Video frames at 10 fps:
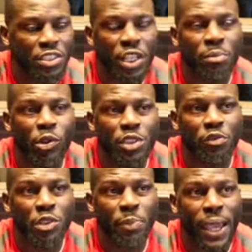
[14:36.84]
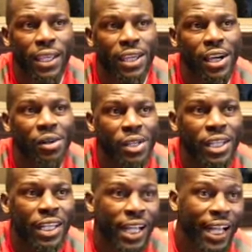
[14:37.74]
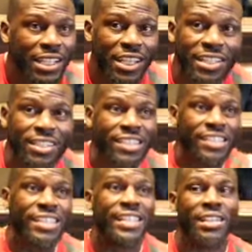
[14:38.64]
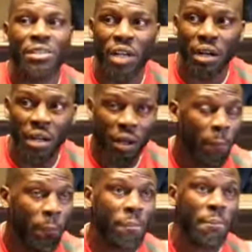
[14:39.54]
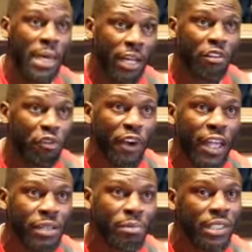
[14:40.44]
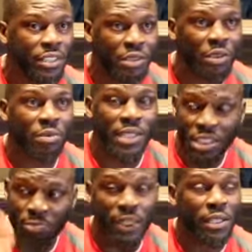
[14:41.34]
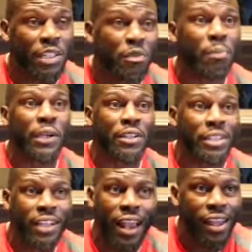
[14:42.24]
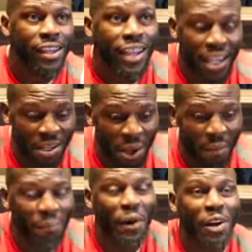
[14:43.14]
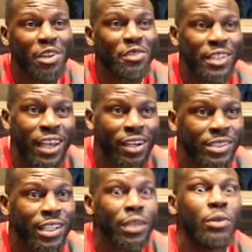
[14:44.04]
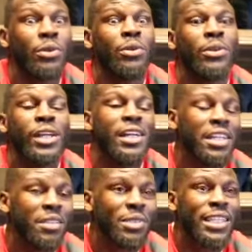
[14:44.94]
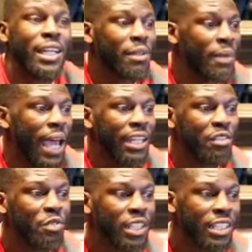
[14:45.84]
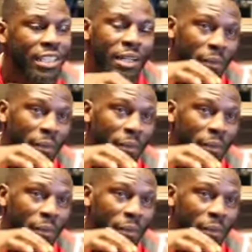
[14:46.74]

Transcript: Shane Mosley versus Pacquiao, and I got a chance to see a mega fight. But you know, this being even bigger than that, and I'm part of it now. It's like, oh, it was like, man, I didn't really